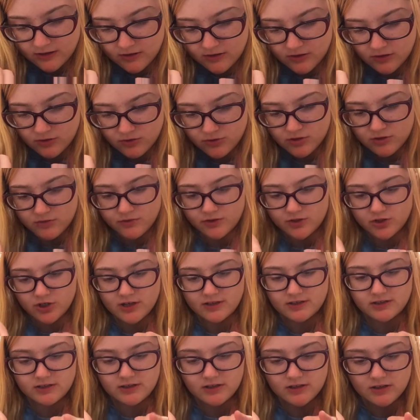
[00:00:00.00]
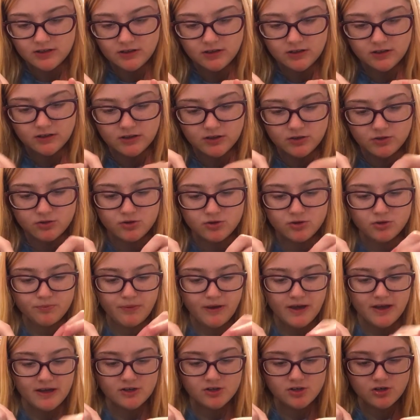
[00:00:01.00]
Susan Wojcicki in the YouTube
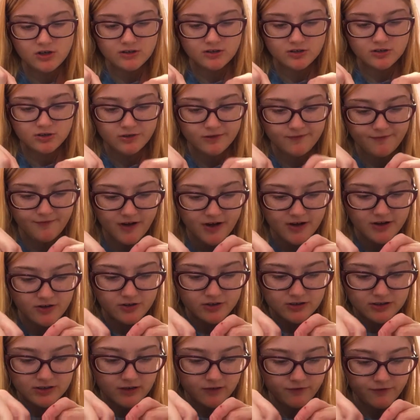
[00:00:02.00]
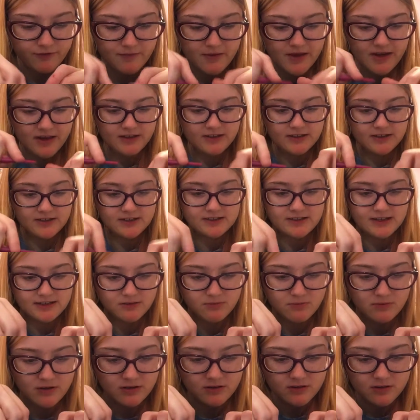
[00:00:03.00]
page on Stir yourself and make an
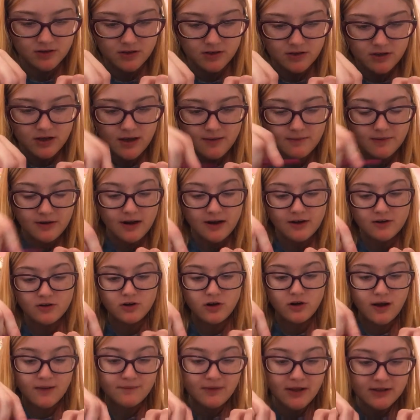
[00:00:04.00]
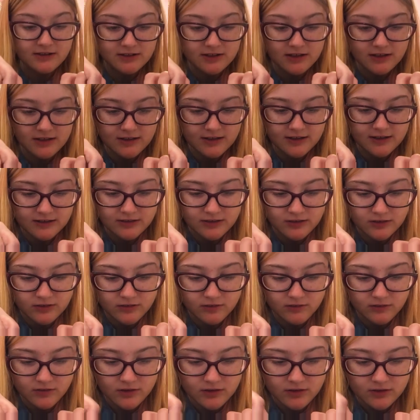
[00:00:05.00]
assessment. I mean, I don't know. I'm not saying like
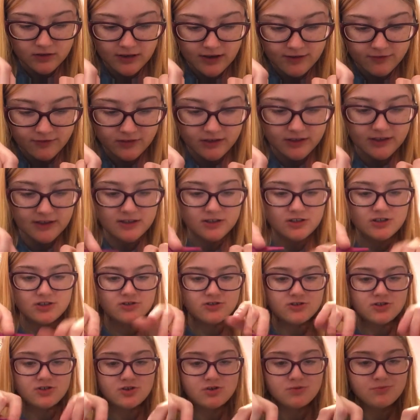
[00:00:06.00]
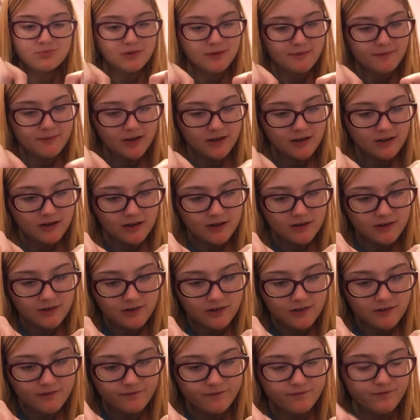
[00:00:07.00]
the definitely is YouTube, but I mean, I don't
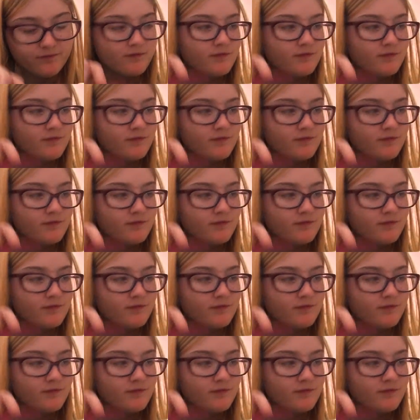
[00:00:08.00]
know.